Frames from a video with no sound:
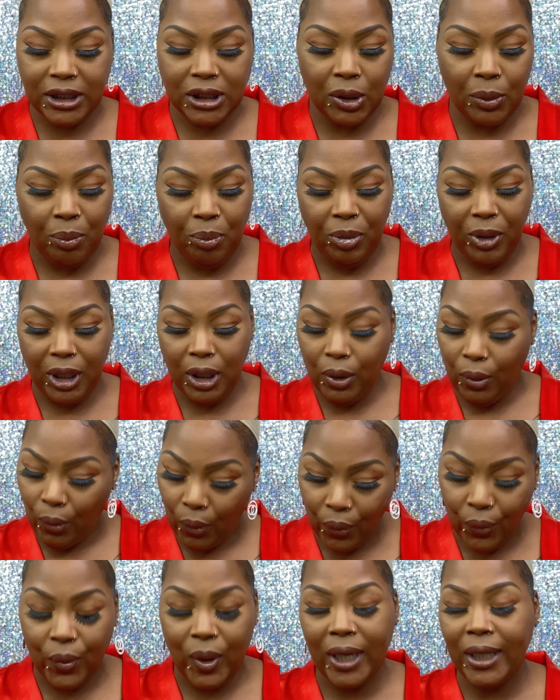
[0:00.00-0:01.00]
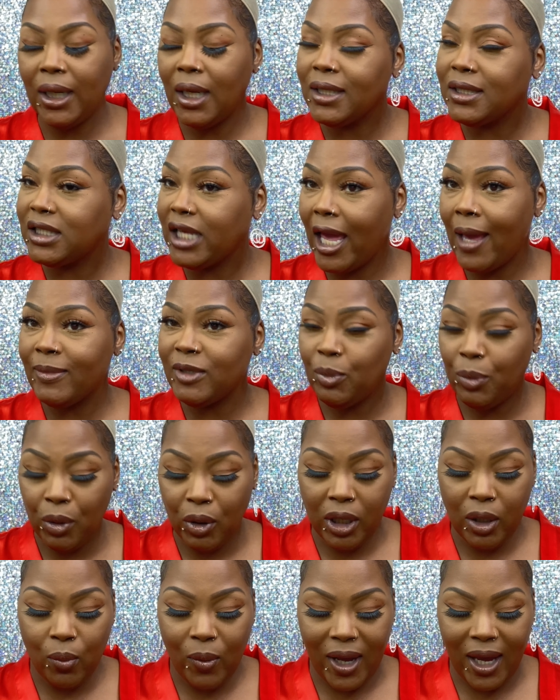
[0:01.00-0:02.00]
to be on a Sam's
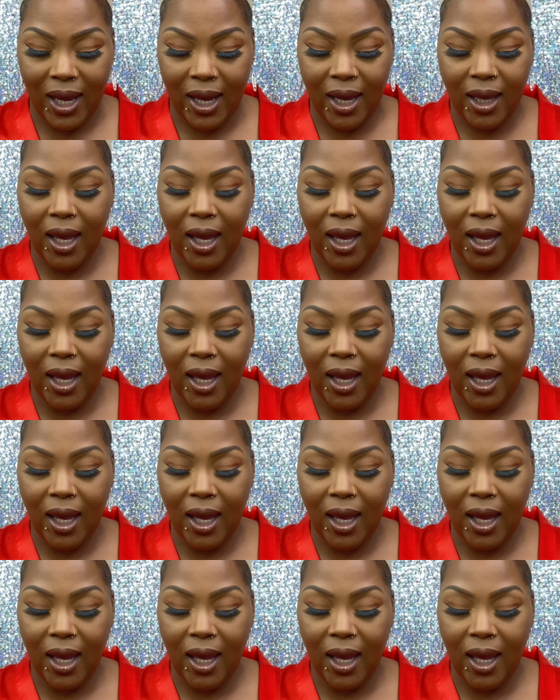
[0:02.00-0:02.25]
Beauty wig,